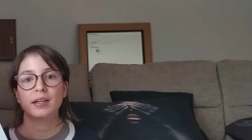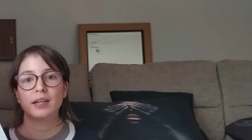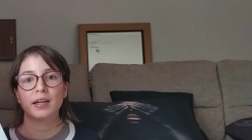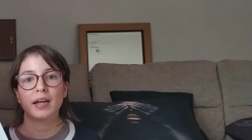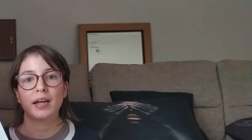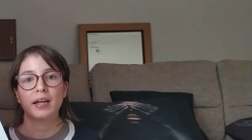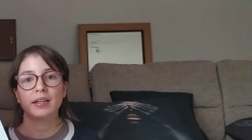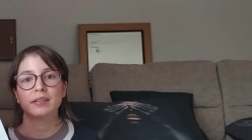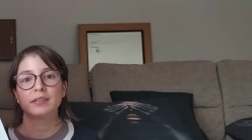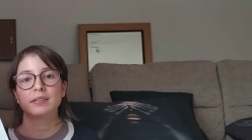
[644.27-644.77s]

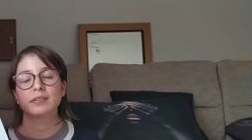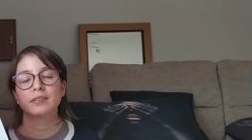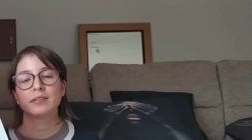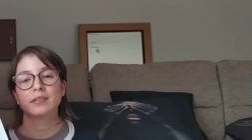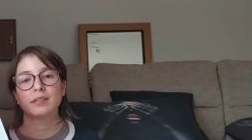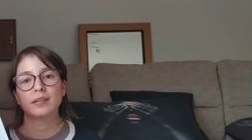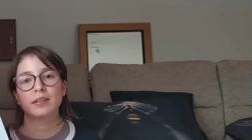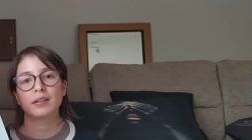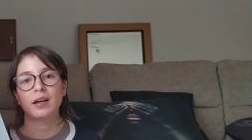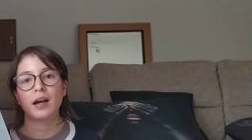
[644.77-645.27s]
And
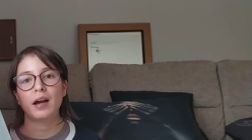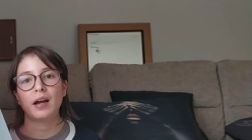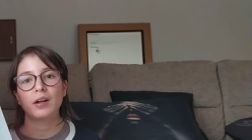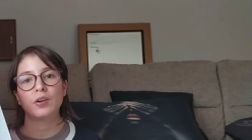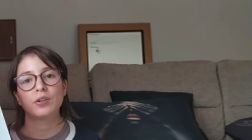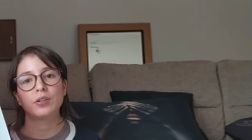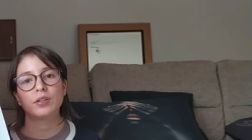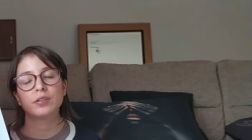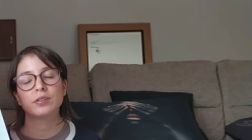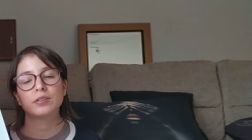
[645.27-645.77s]
I
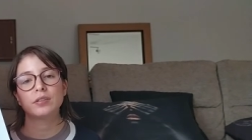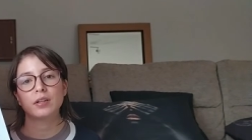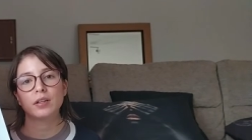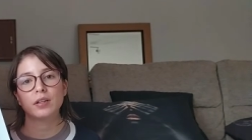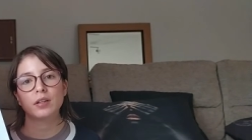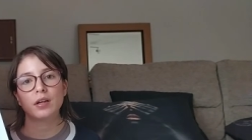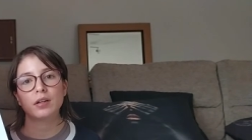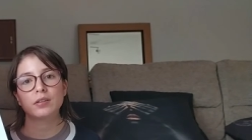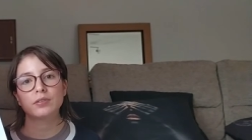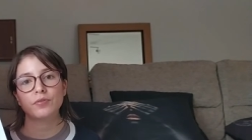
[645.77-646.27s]
heard a
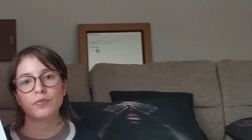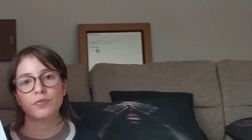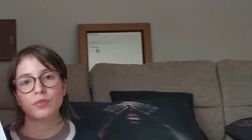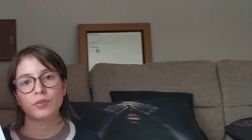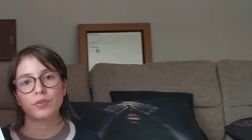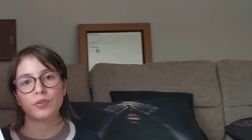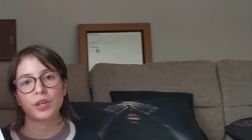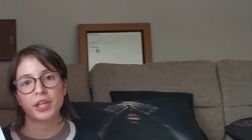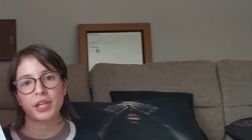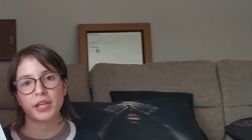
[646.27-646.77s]
lot of
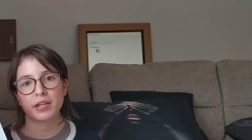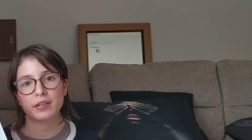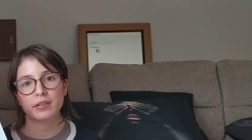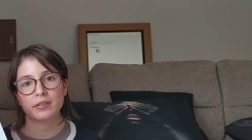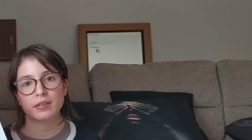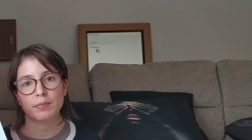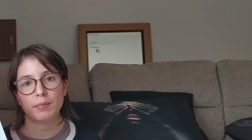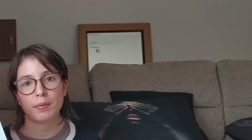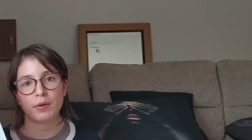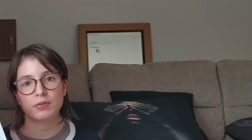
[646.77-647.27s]
good
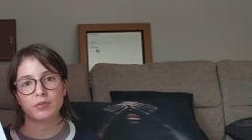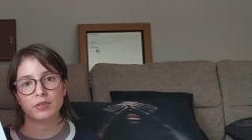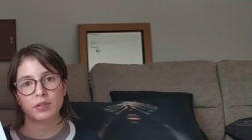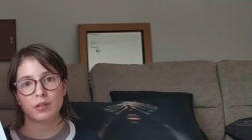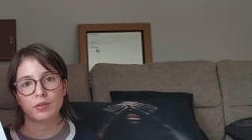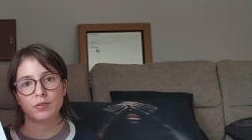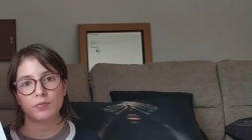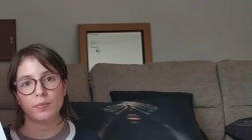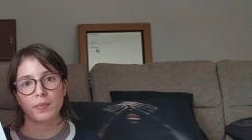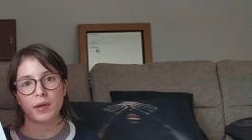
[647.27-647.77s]
things about
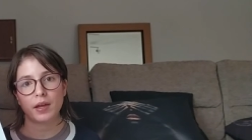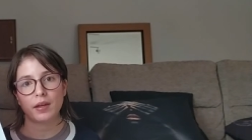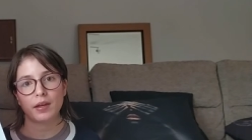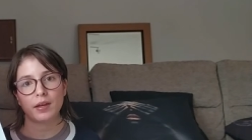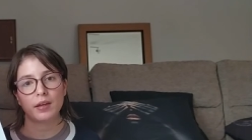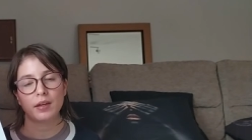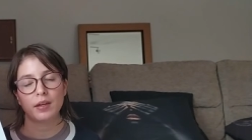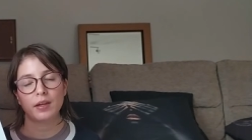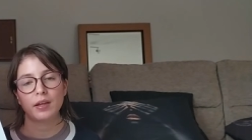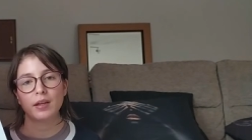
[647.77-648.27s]
Salomé,
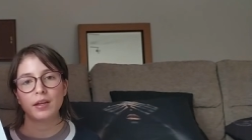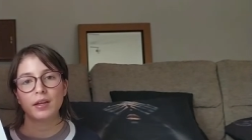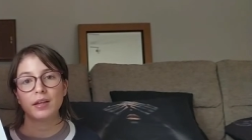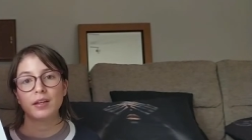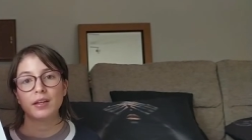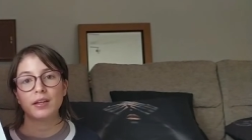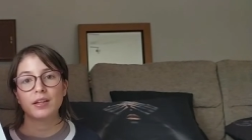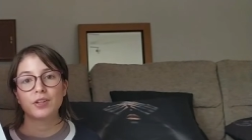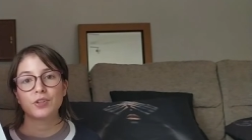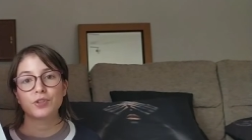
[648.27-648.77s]

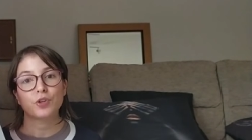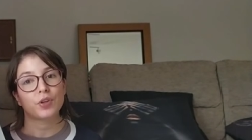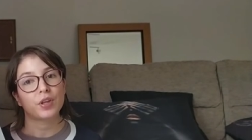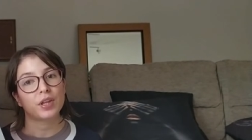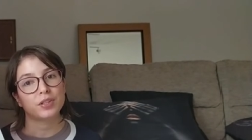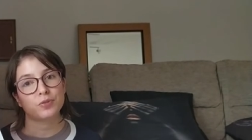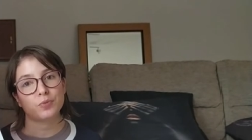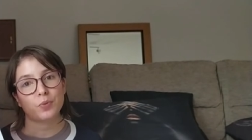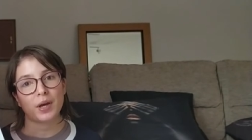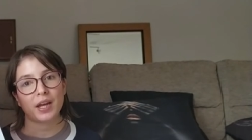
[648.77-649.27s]
so
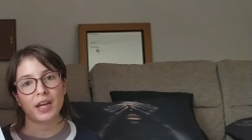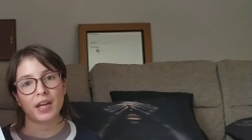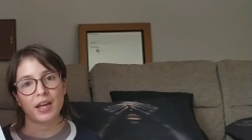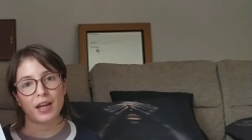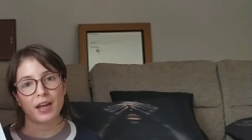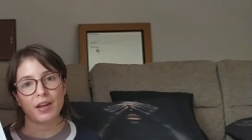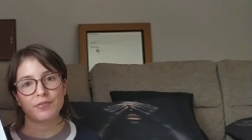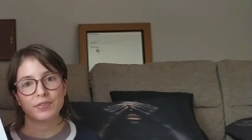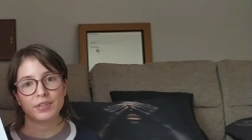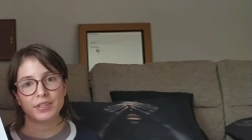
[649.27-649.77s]
that's why I
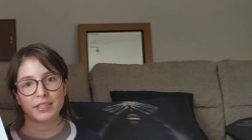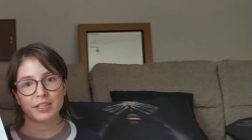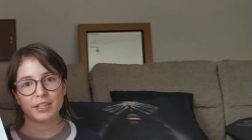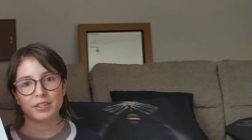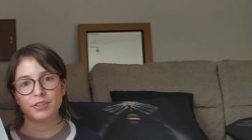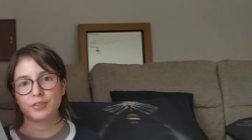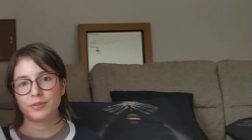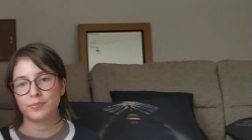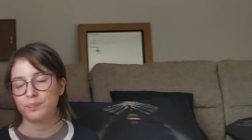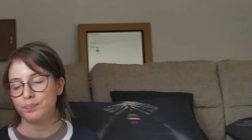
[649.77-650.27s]
have it
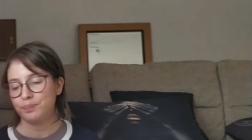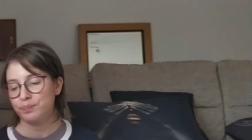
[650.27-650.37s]
here.